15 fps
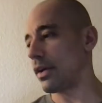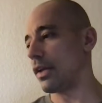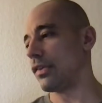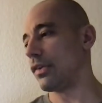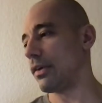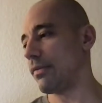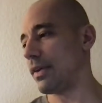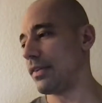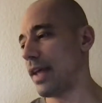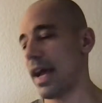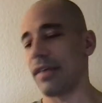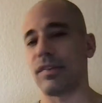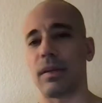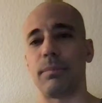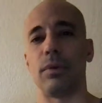It's a
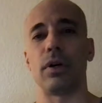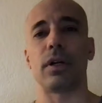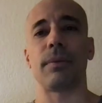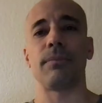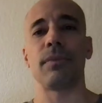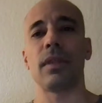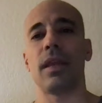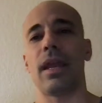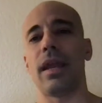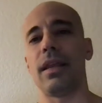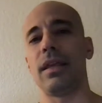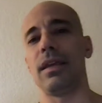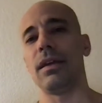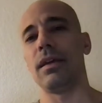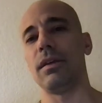fantastic book, and
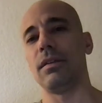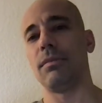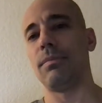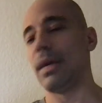he is